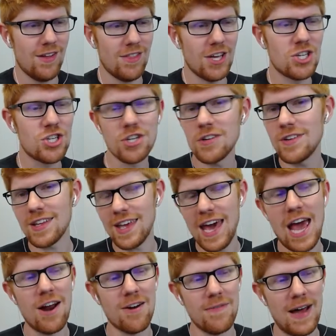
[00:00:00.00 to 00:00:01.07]
they shouldn't
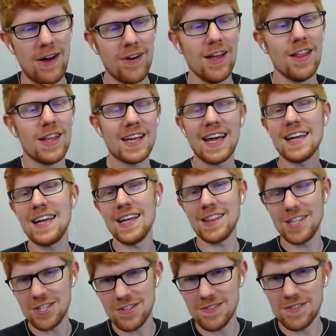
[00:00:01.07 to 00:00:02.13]
care about. Like, I get
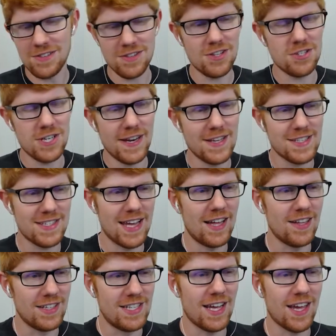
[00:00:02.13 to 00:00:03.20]
that they're trying to
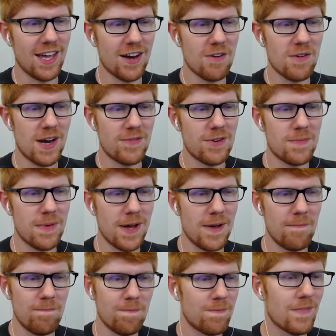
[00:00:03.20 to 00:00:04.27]
sell a ticket or whatever,
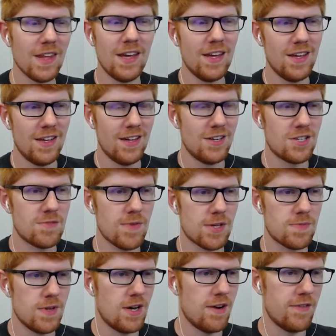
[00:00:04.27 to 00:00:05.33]
but it just
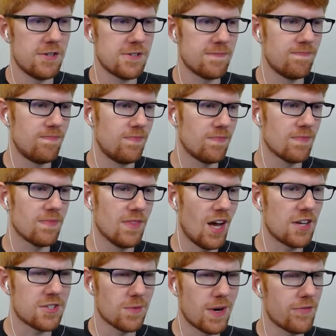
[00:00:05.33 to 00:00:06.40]
makes me nervous.
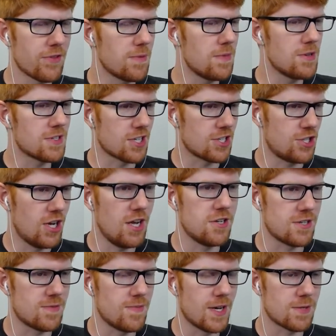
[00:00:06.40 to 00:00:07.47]
Also, whenever the music
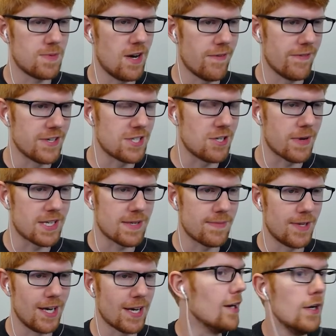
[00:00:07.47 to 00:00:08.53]
changes, it makes me nervous, too, because I'm
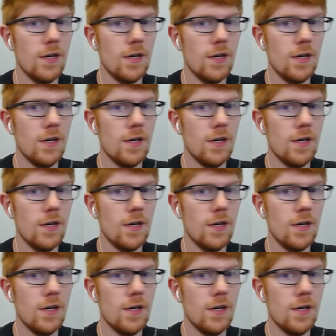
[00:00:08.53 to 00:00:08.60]
like,